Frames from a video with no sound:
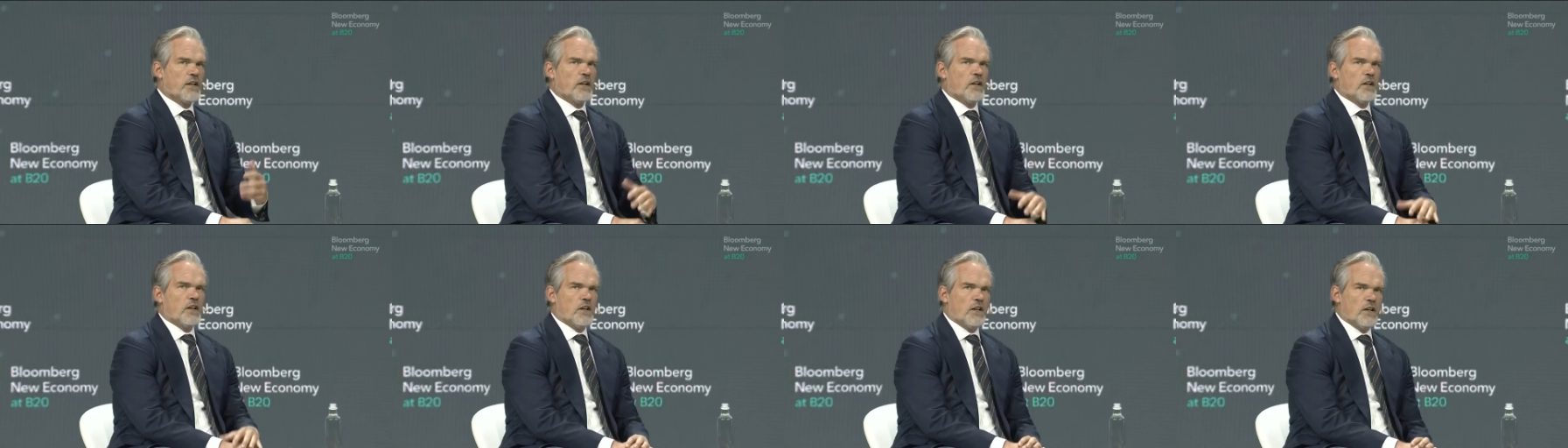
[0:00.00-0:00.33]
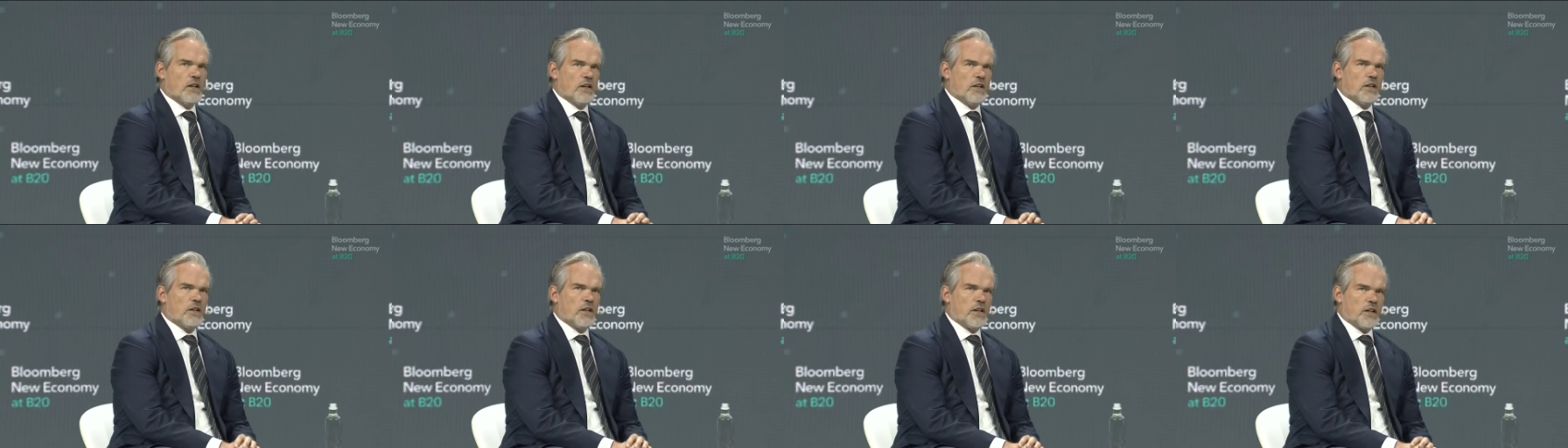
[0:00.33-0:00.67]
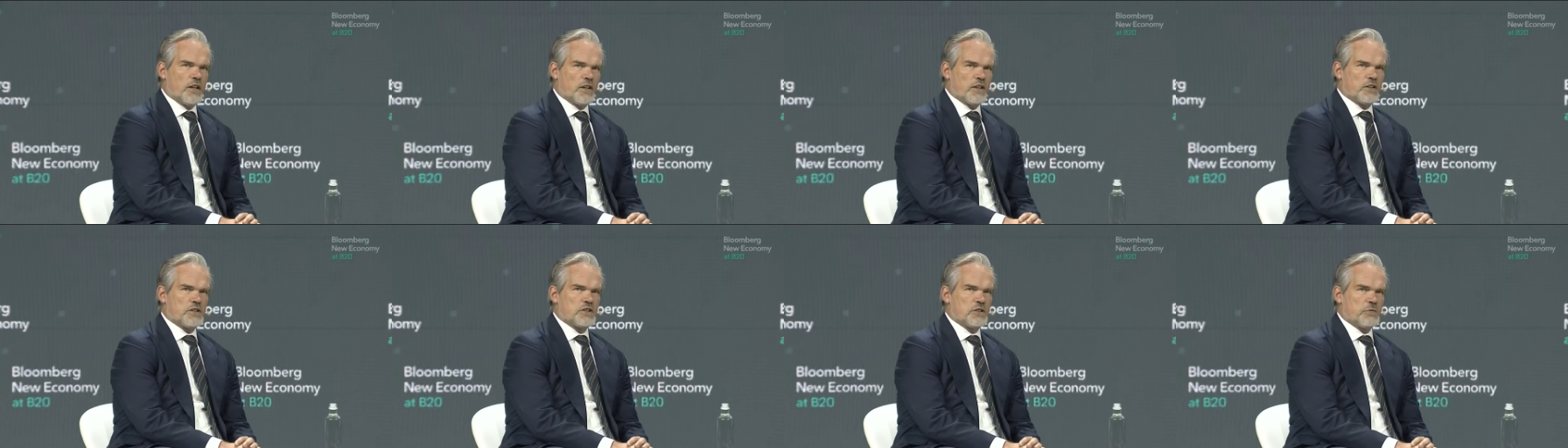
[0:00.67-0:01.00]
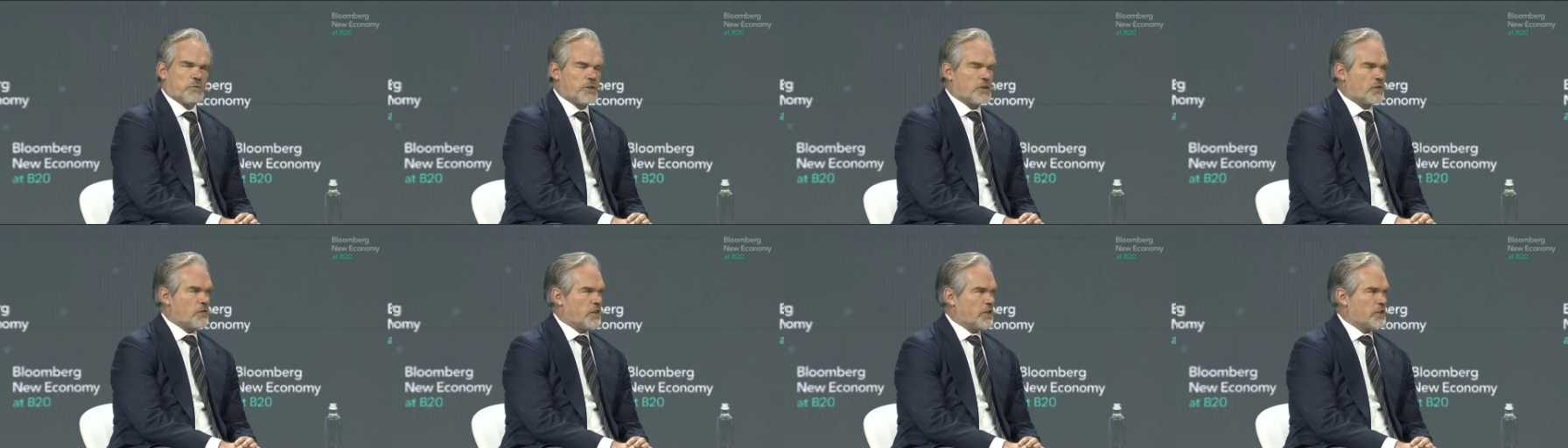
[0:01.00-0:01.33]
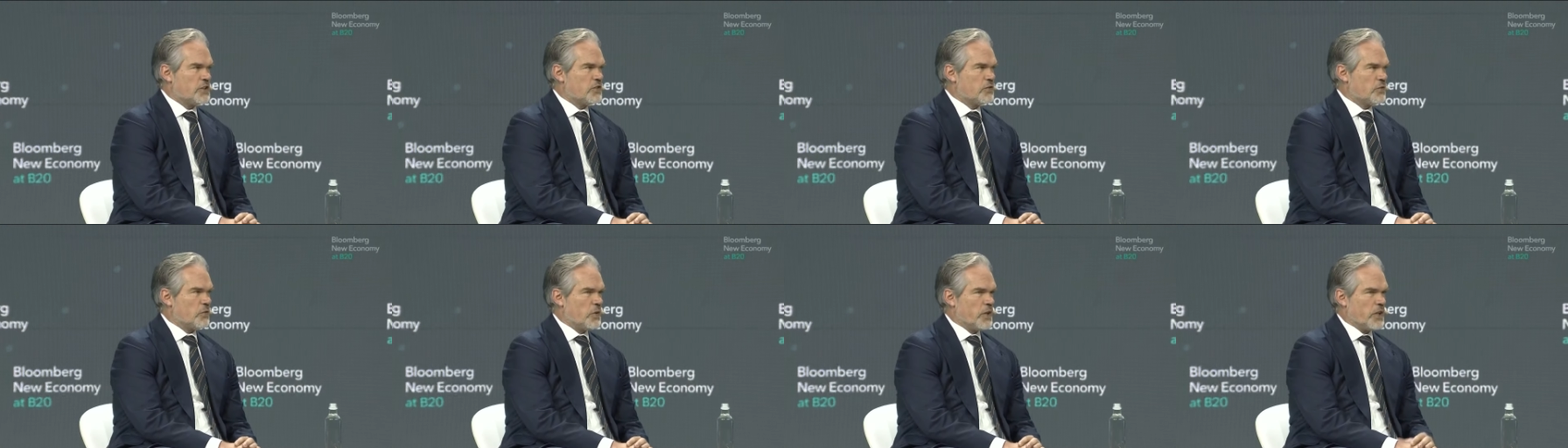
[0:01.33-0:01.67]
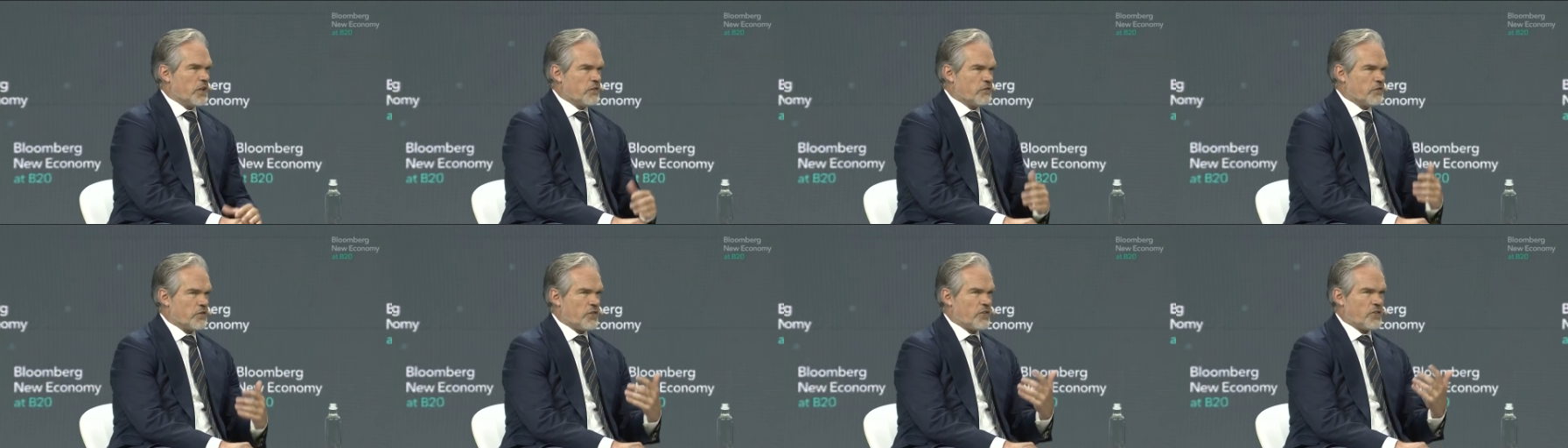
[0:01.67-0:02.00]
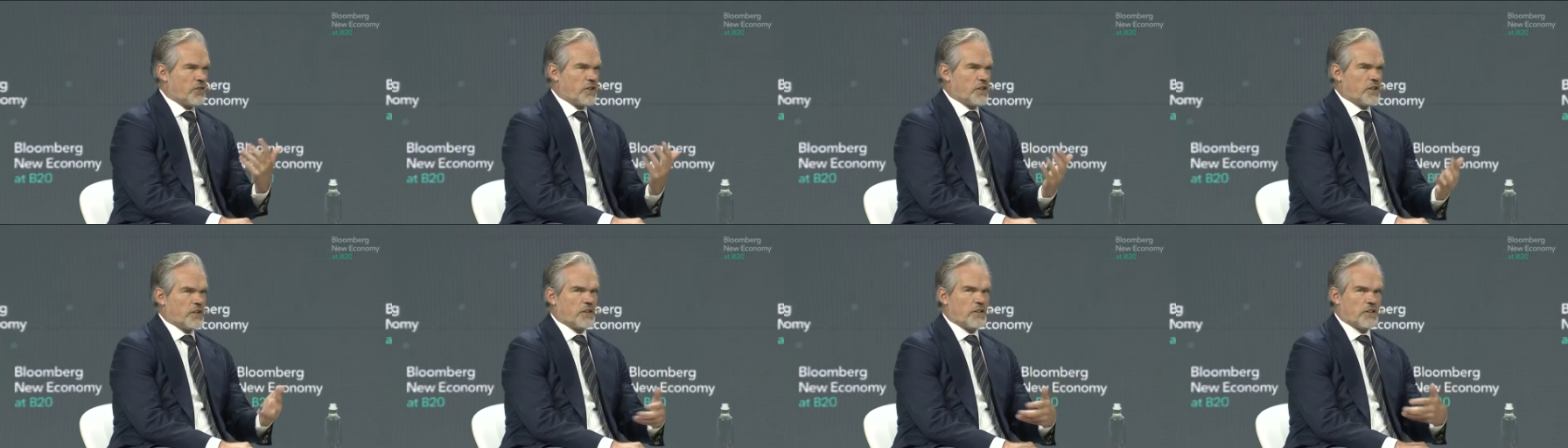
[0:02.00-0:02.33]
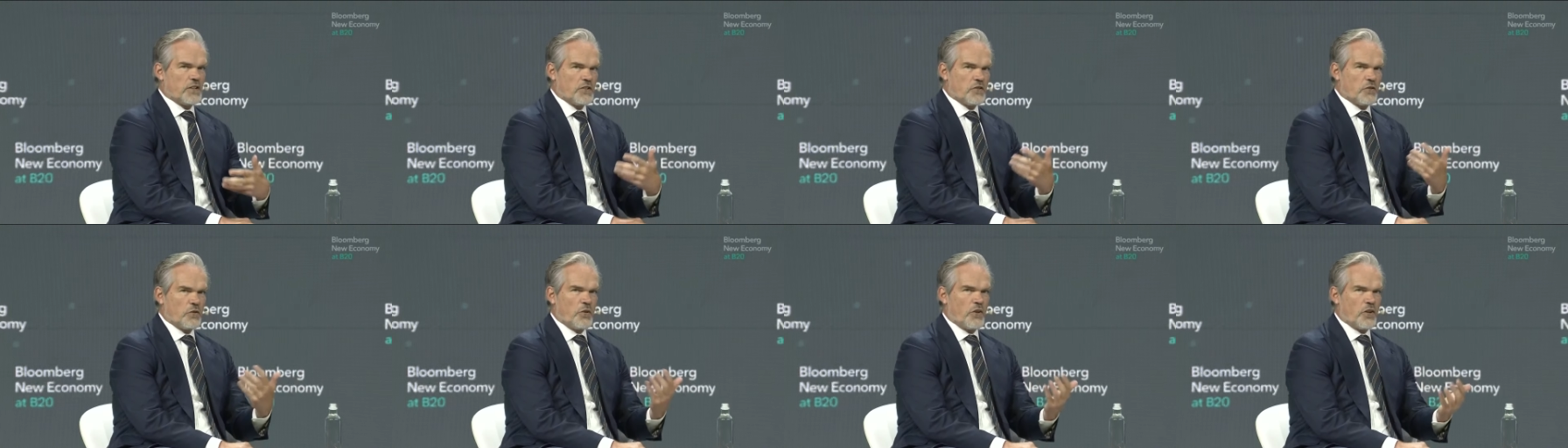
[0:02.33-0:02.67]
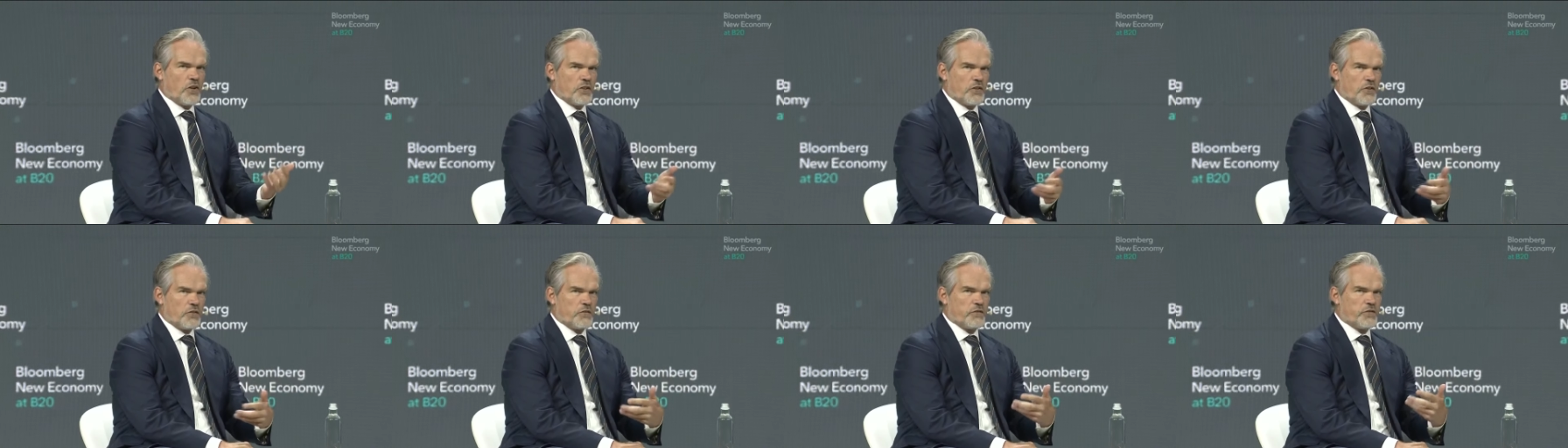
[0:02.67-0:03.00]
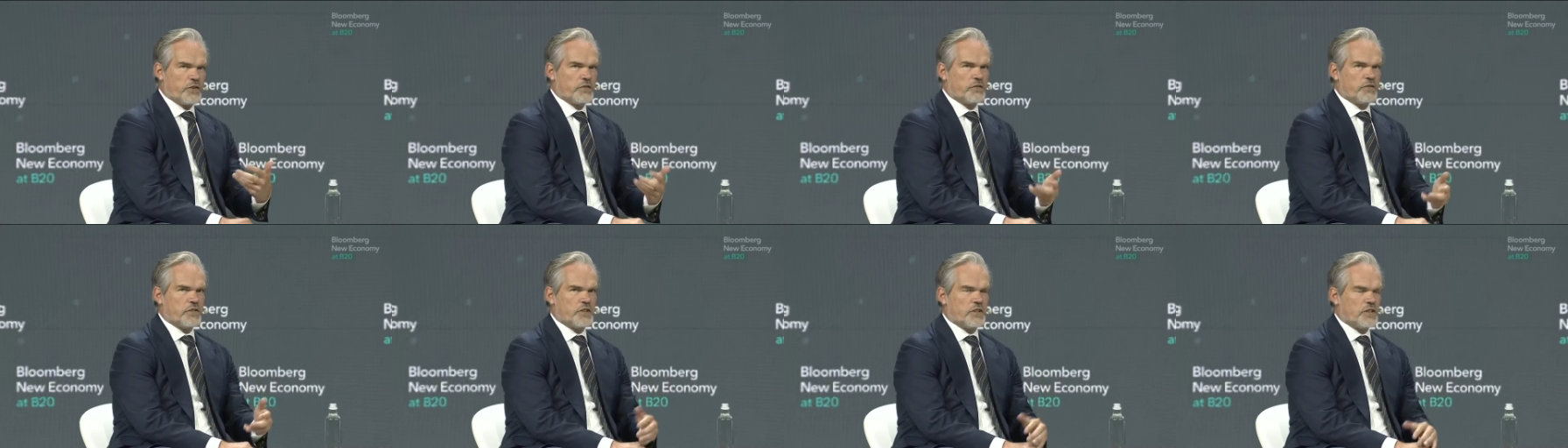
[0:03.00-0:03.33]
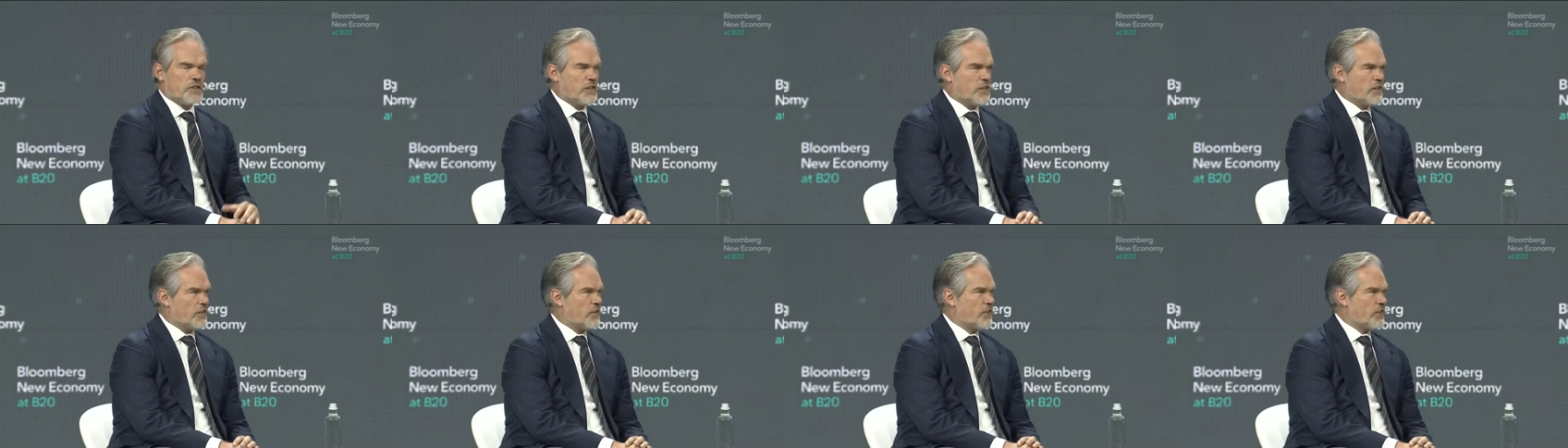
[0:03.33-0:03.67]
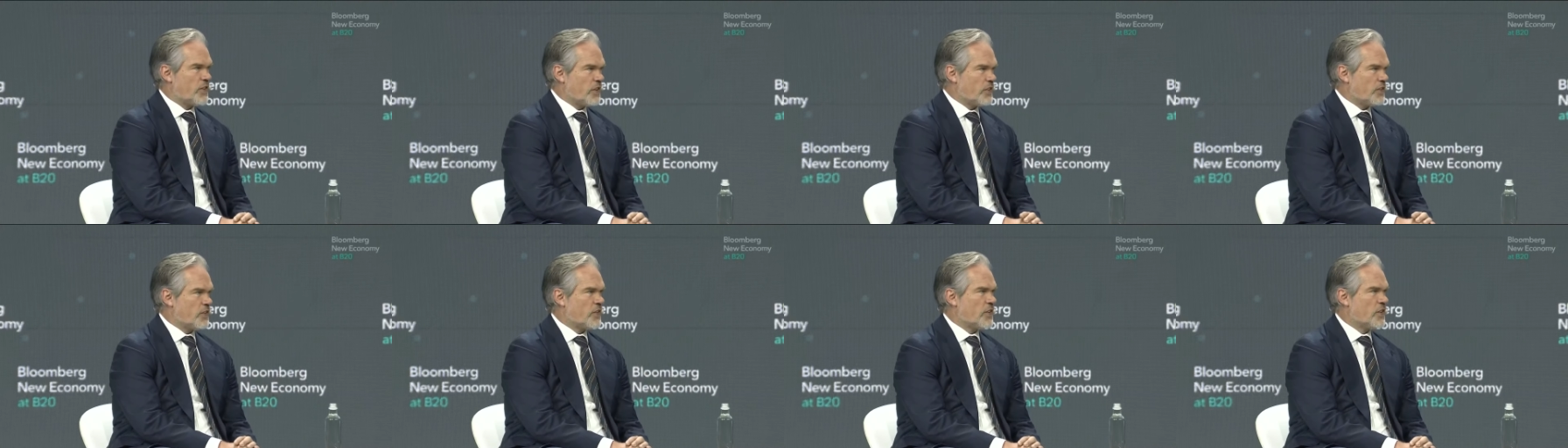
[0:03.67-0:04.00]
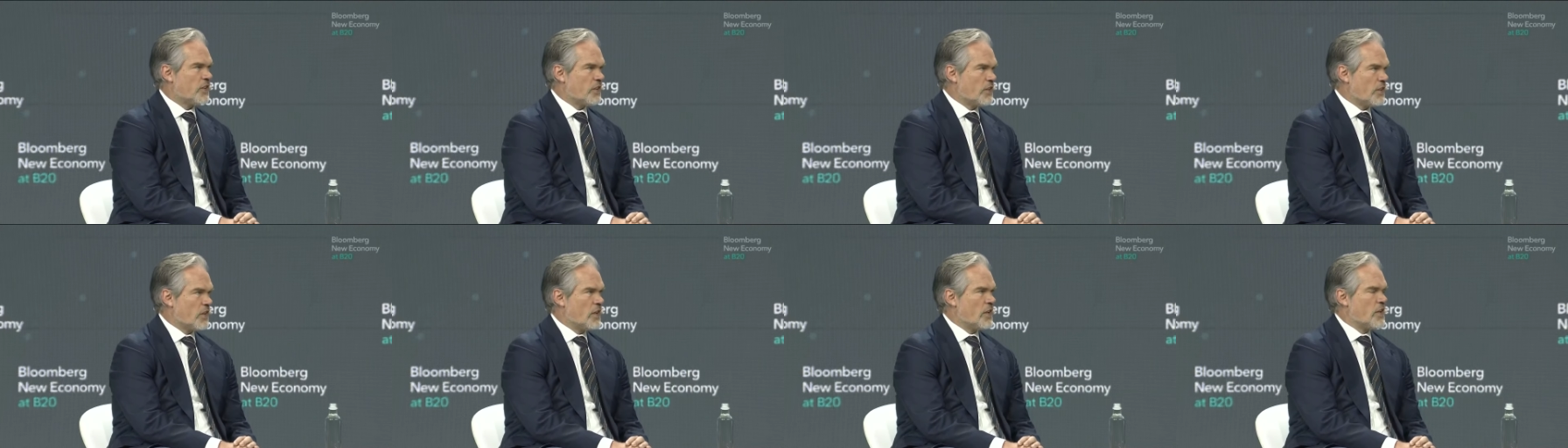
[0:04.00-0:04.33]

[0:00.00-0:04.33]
a large immigration wave started in 2015 and 16,